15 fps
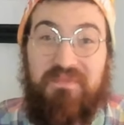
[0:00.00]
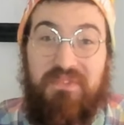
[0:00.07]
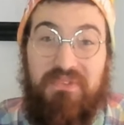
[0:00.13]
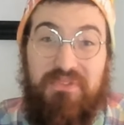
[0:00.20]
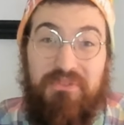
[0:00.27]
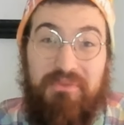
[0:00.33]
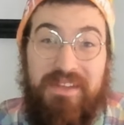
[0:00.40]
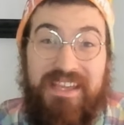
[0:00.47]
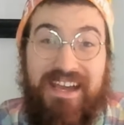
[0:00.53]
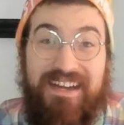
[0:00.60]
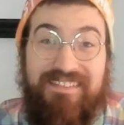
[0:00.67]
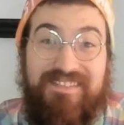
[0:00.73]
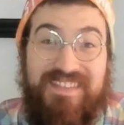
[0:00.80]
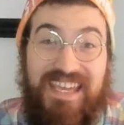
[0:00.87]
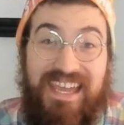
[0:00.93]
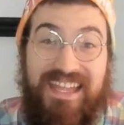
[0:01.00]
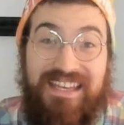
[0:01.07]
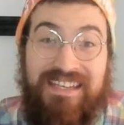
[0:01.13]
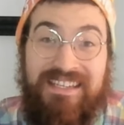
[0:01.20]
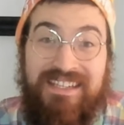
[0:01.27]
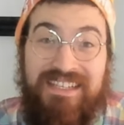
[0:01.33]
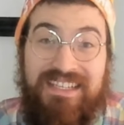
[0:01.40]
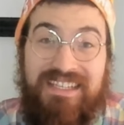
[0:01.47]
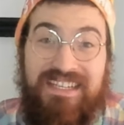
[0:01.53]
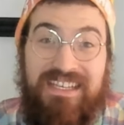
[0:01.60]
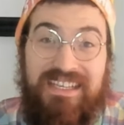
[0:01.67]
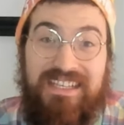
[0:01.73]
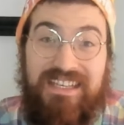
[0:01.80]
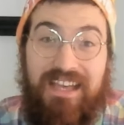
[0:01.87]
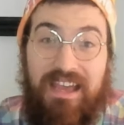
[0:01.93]
3 out of 10.
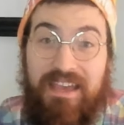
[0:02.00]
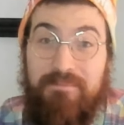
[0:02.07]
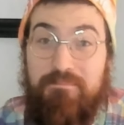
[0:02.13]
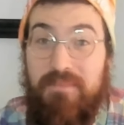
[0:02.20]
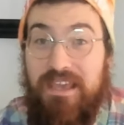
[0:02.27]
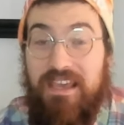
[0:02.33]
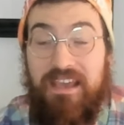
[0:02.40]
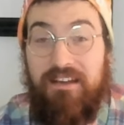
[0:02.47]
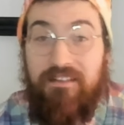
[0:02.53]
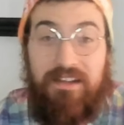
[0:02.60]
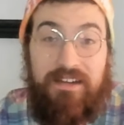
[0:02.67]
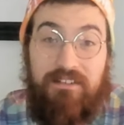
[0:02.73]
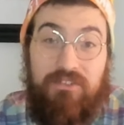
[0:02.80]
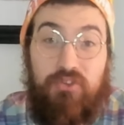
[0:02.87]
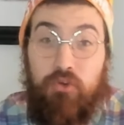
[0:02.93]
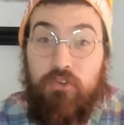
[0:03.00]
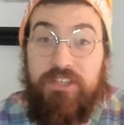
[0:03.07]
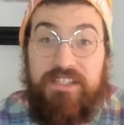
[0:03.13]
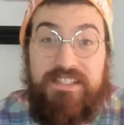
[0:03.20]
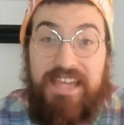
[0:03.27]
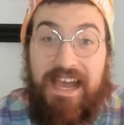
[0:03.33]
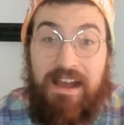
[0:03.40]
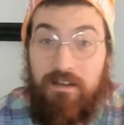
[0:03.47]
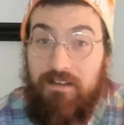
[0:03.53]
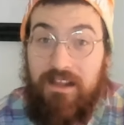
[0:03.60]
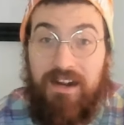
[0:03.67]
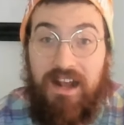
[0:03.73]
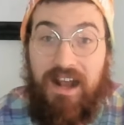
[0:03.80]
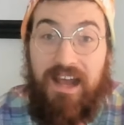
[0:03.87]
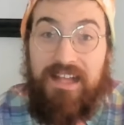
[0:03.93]
It'll, it'll cool you down on
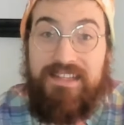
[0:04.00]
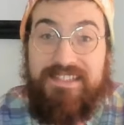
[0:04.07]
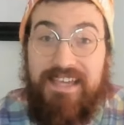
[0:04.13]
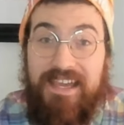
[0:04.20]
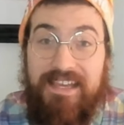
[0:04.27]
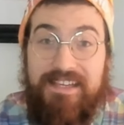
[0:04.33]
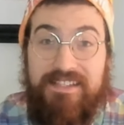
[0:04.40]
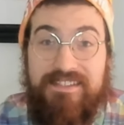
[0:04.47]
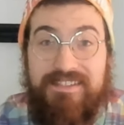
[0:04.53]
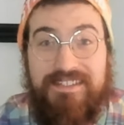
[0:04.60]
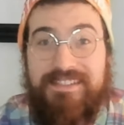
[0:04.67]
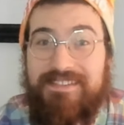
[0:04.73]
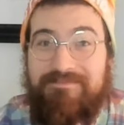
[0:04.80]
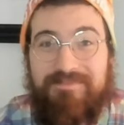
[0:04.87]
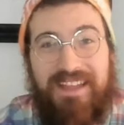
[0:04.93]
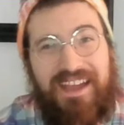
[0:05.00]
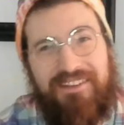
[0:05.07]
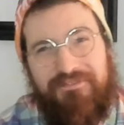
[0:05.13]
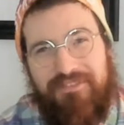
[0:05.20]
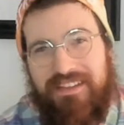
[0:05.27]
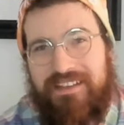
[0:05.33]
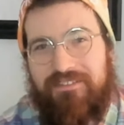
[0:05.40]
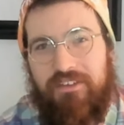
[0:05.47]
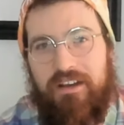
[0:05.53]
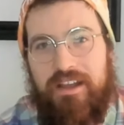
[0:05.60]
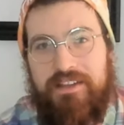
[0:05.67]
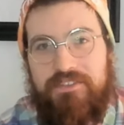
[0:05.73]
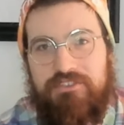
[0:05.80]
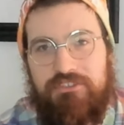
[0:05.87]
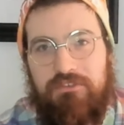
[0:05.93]
a hot day. It's just not a flavor I
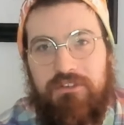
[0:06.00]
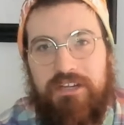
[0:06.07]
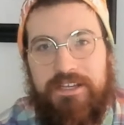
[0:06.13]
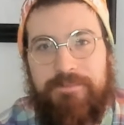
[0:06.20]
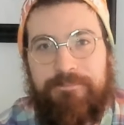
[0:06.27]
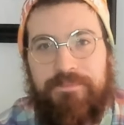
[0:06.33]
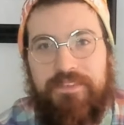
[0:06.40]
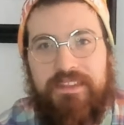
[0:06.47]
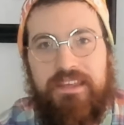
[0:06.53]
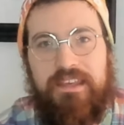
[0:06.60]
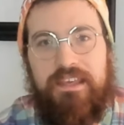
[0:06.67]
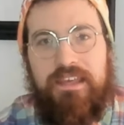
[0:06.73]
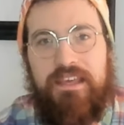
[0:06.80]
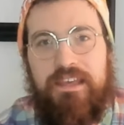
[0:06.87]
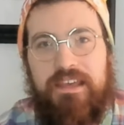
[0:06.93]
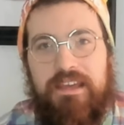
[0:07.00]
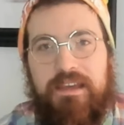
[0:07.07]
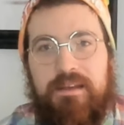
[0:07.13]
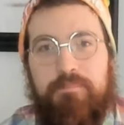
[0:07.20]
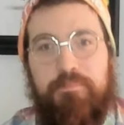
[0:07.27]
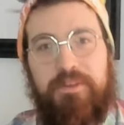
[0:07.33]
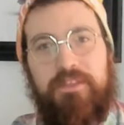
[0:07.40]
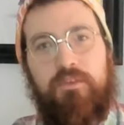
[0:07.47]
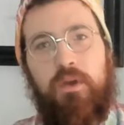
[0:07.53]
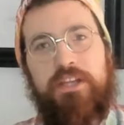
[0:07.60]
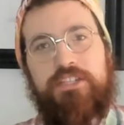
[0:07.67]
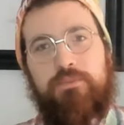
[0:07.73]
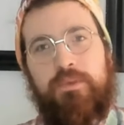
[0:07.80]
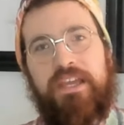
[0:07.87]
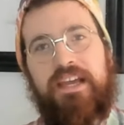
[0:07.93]
enjoy. But the
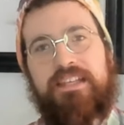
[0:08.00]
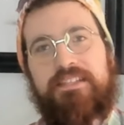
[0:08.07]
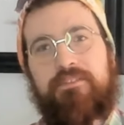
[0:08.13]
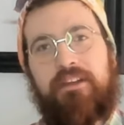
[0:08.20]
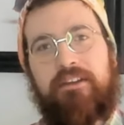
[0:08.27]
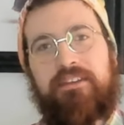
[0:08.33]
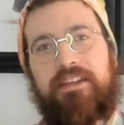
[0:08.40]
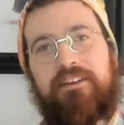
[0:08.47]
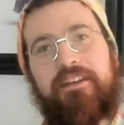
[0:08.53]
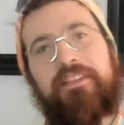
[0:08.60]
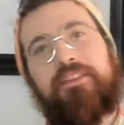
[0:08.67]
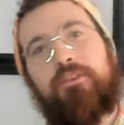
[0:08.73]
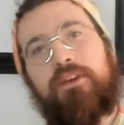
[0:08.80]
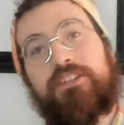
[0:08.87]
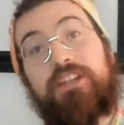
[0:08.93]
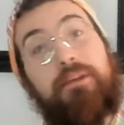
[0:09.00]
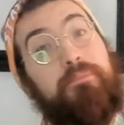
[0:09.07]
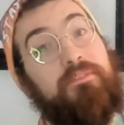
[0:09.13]
question we ask around here, and the question I've been